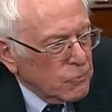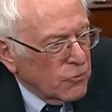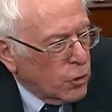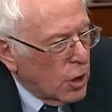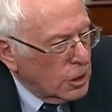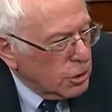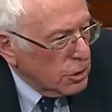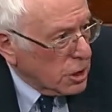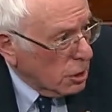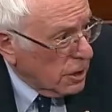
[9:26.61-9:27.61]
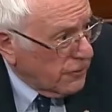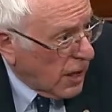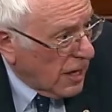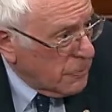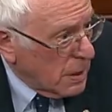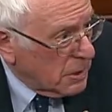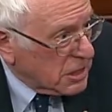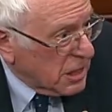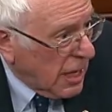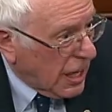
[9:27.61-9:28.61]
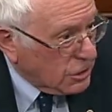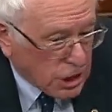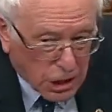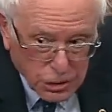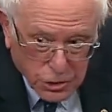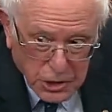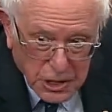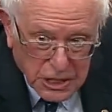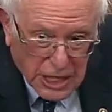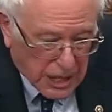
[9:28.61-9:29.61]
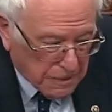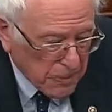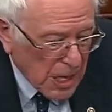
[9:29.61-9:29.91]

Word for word: 435 members in the House, 100 in the Senate,